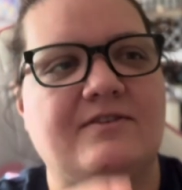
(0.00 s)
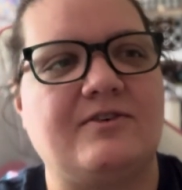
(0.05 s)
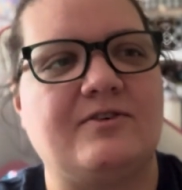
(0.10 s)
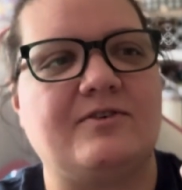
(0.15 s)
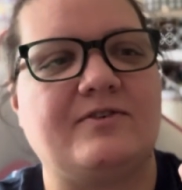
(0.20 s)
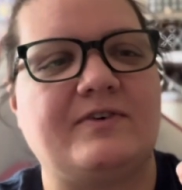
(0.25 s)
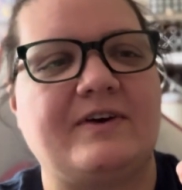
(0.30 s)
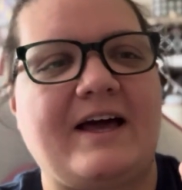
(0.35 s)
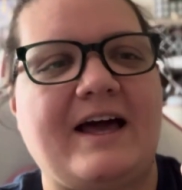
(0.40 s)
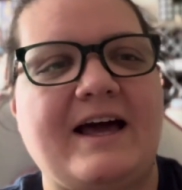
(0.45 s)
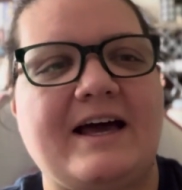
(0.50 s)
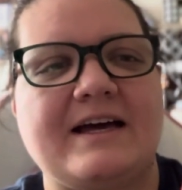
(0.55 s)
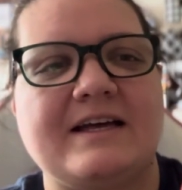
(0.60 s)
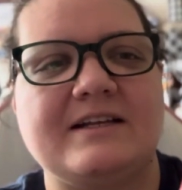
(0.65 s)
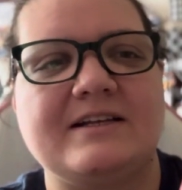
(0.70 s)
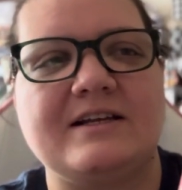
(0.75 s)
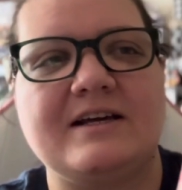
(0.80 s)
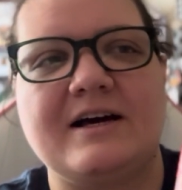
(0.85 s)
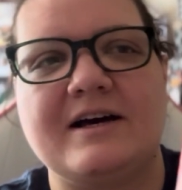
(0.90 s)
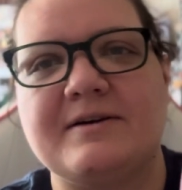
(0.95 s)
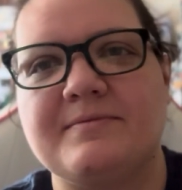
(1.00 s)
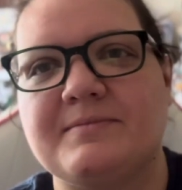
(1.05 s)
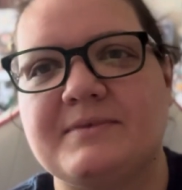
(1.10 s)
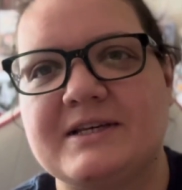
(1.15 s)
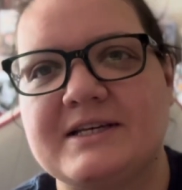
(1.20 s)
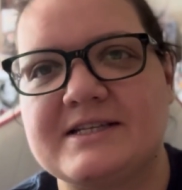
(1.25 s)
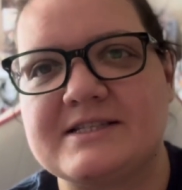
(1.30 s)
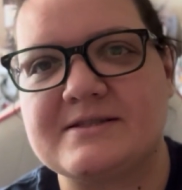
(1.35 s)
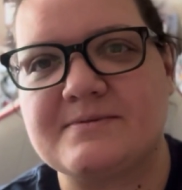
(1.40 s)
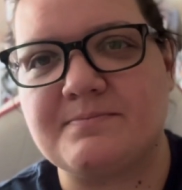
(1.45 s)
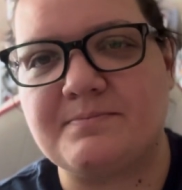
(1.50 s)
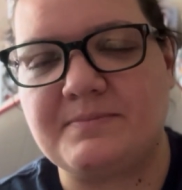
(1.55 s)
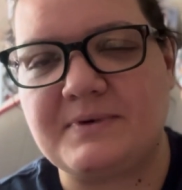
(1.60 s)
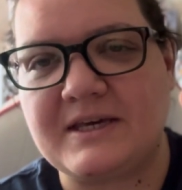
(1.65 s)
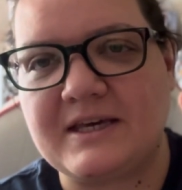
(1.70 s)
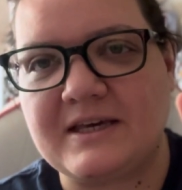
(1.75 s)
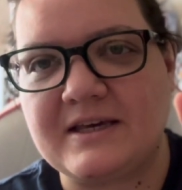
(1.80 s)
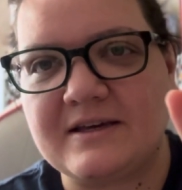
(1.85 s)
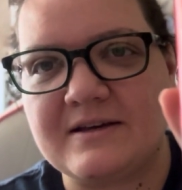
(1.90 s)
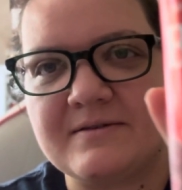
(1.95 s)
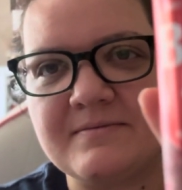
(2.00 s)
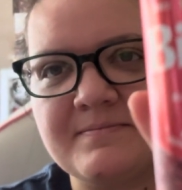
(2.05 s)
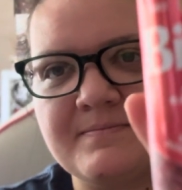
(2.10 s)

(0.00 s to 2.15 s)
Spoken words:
have had these Bing